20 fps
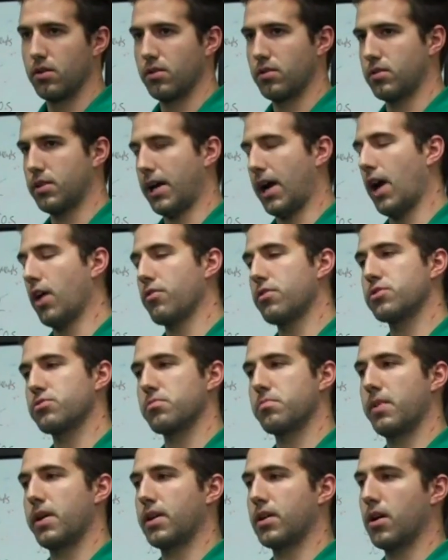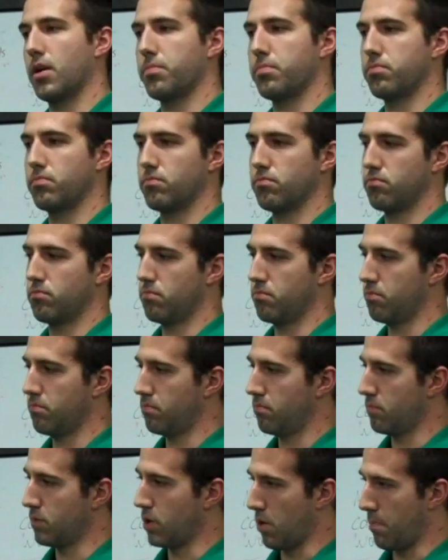Calories would make up
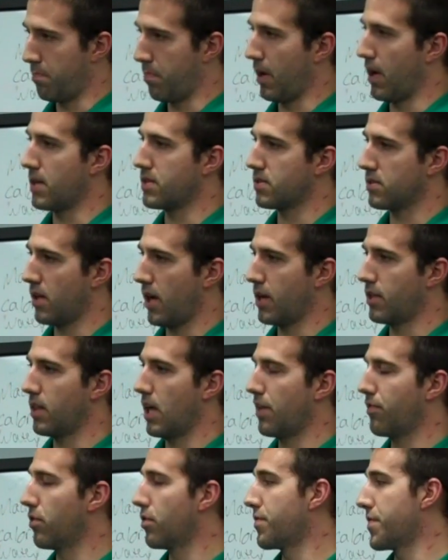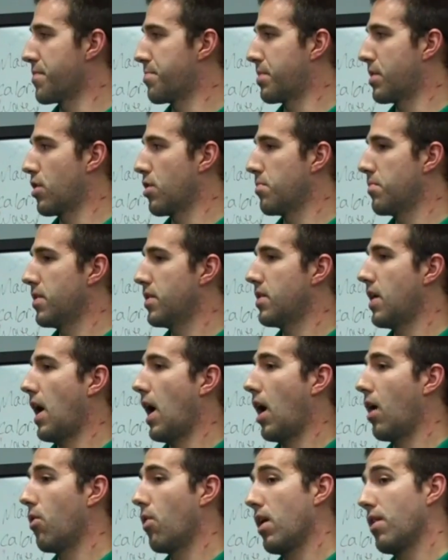your baseline level of your pyramid.
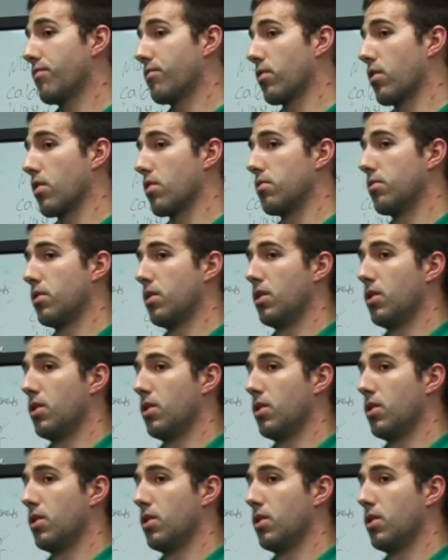However,